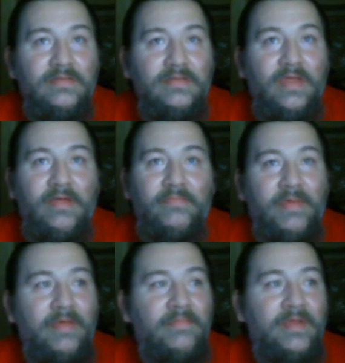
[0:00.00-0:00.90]
Now,
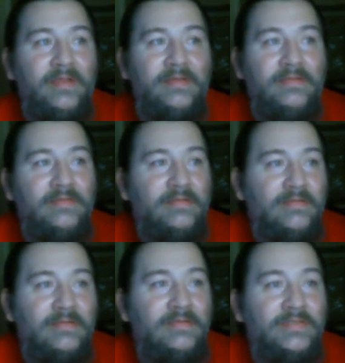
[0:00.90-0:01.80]
Batman,
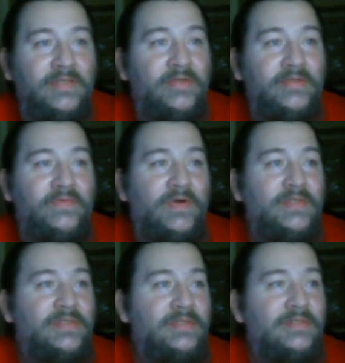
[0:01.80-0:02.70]
that's a good
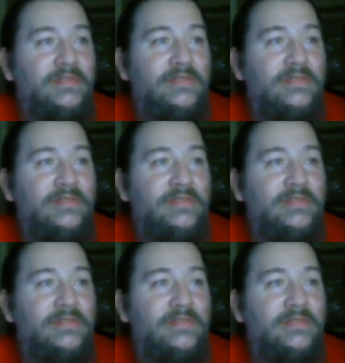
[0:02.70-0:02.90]
question,